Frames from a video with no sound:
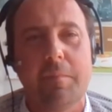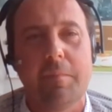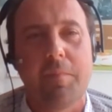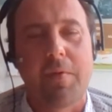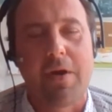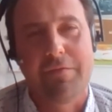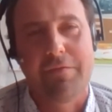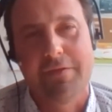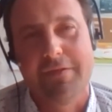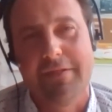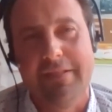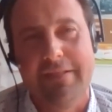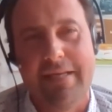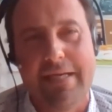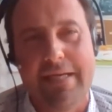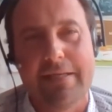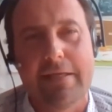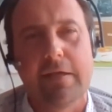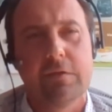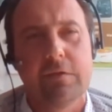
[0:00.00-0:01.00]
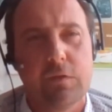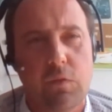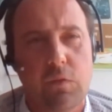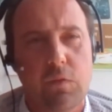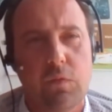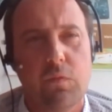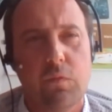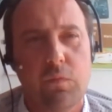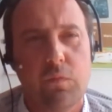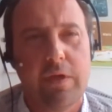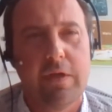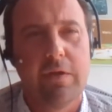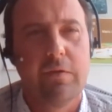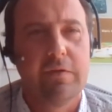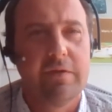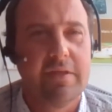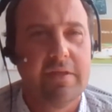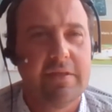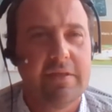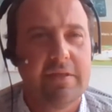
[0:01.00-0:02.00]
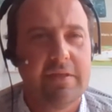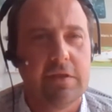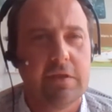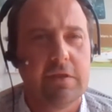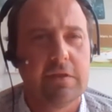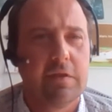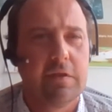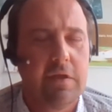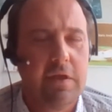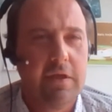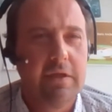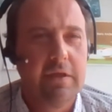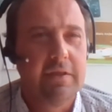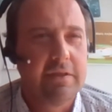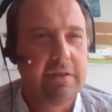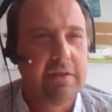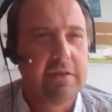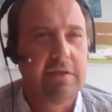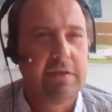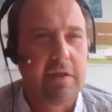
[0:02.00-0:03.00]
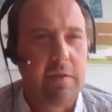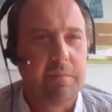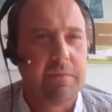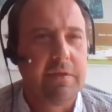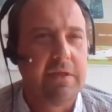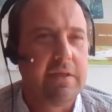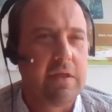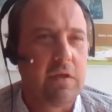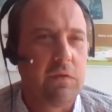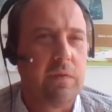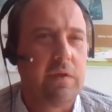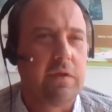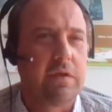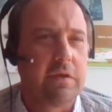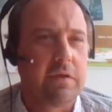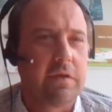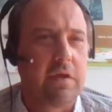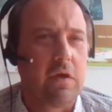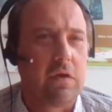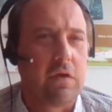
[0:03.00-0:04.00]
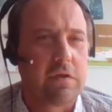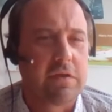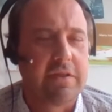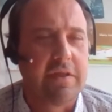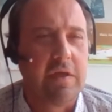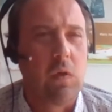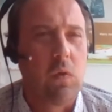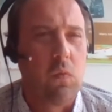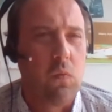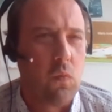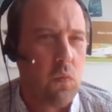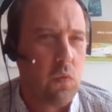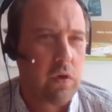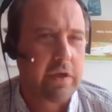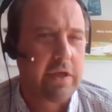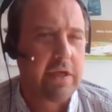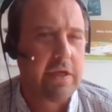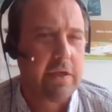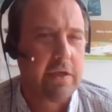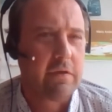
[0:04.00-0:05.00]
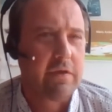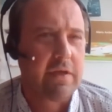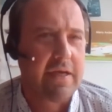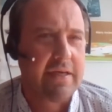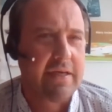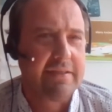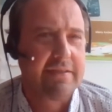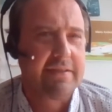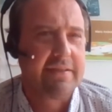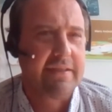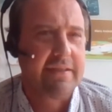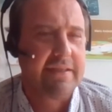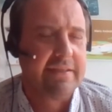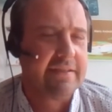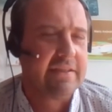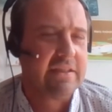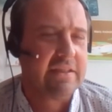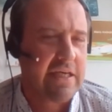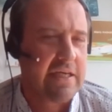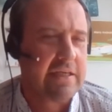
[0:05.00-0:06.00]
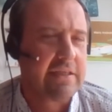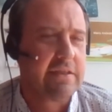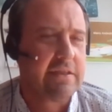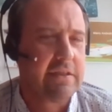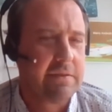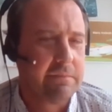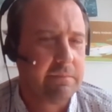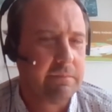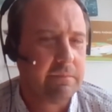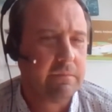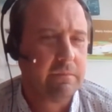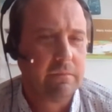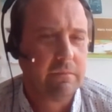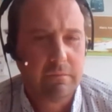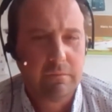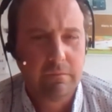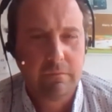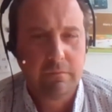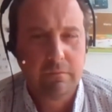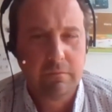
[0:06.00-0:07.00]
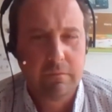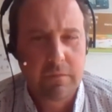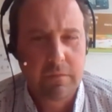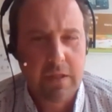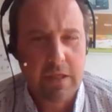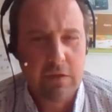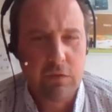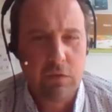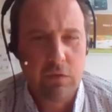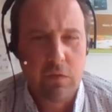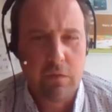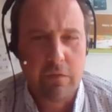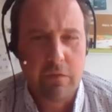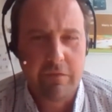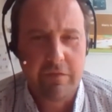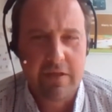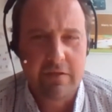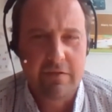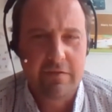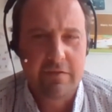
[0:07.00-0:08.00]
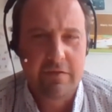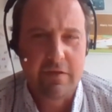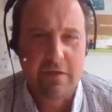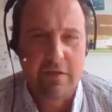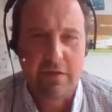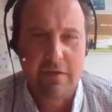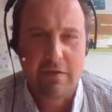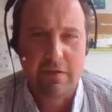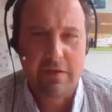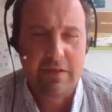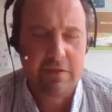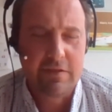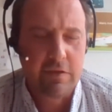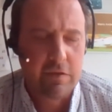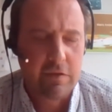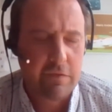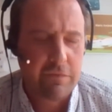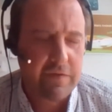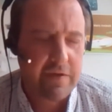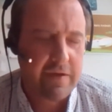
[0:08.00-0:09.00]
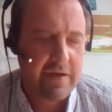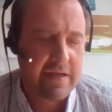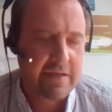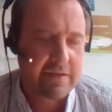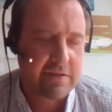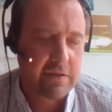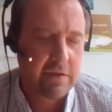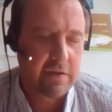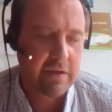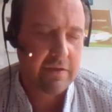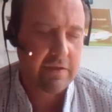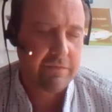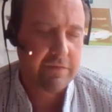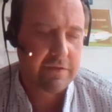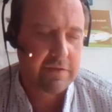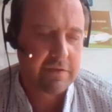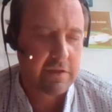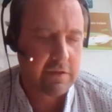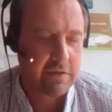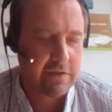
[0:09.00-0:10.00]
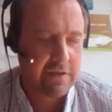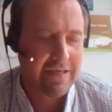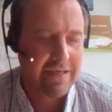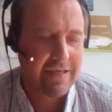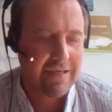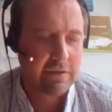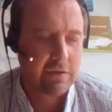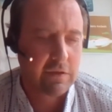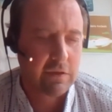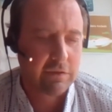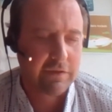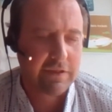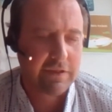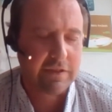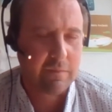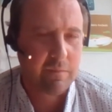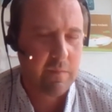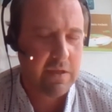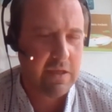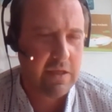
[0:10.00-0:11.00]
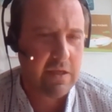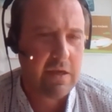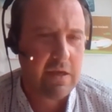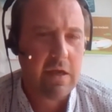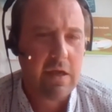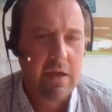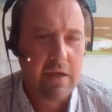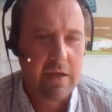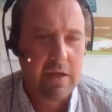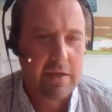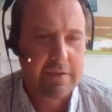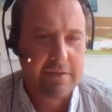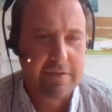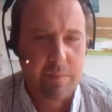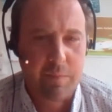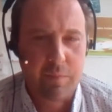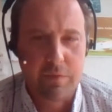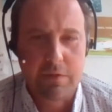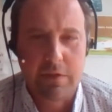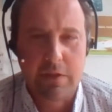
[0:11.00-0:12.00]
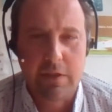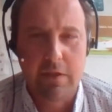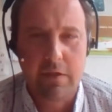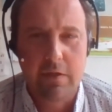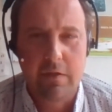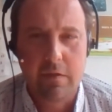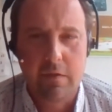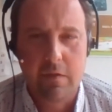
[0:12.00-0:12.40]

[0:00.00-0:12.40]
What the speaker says: privacy data. So this is something that we are still working on, and it's a challenge. I don't know if that is enough an answer. If it's not, he can contact me separately.